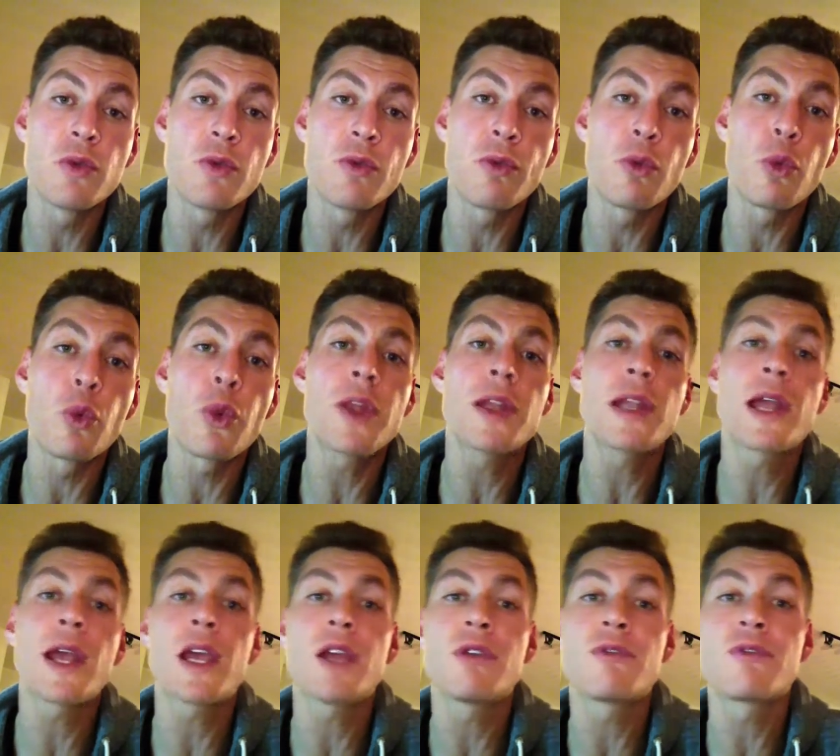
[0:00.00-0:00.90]

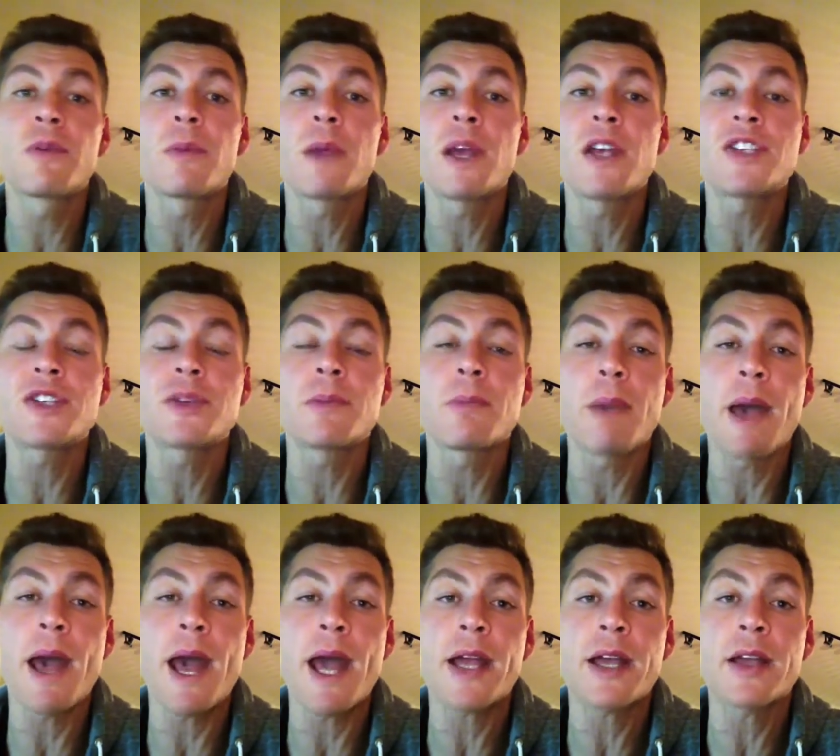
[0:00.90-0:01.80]
relay information
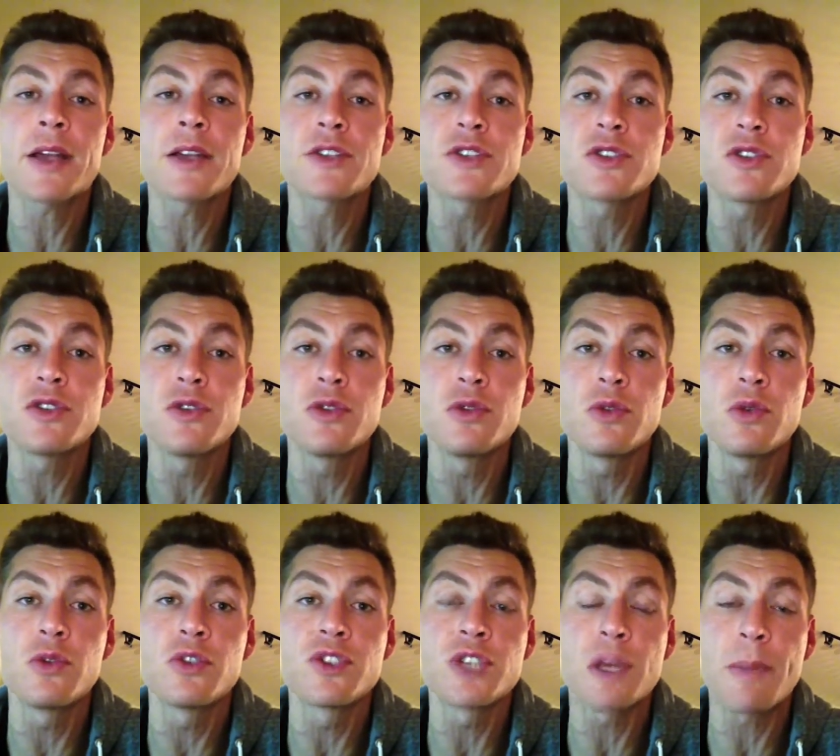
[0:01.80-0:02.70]
back
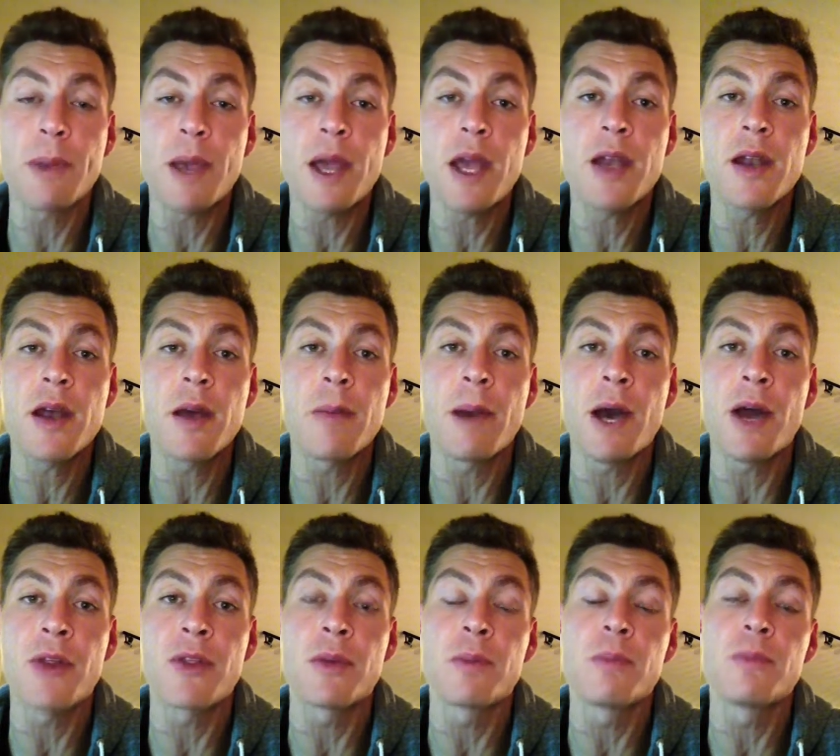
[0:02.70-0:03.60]
to Japan
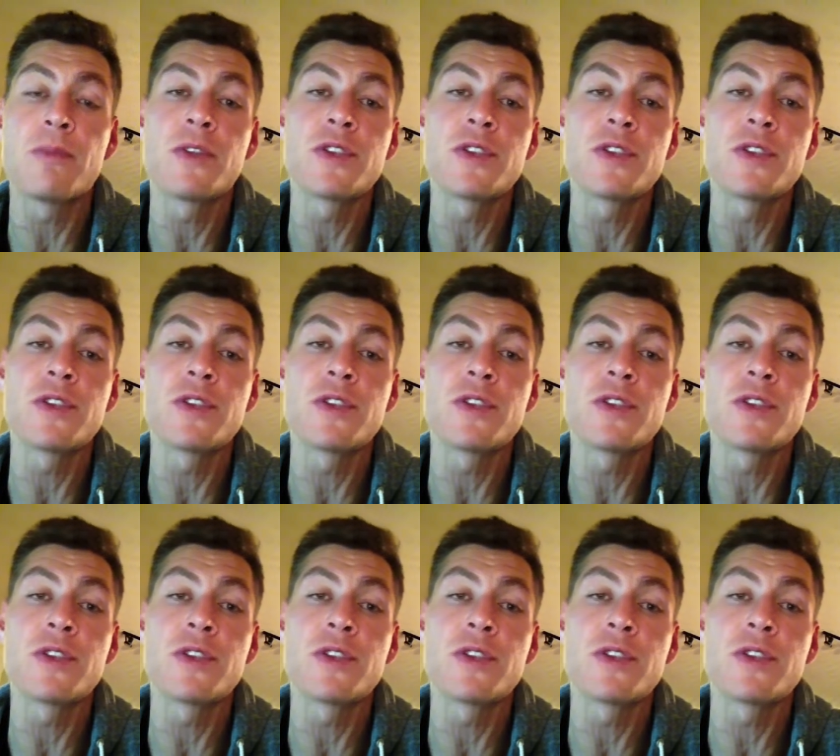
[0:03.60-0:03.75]
about the,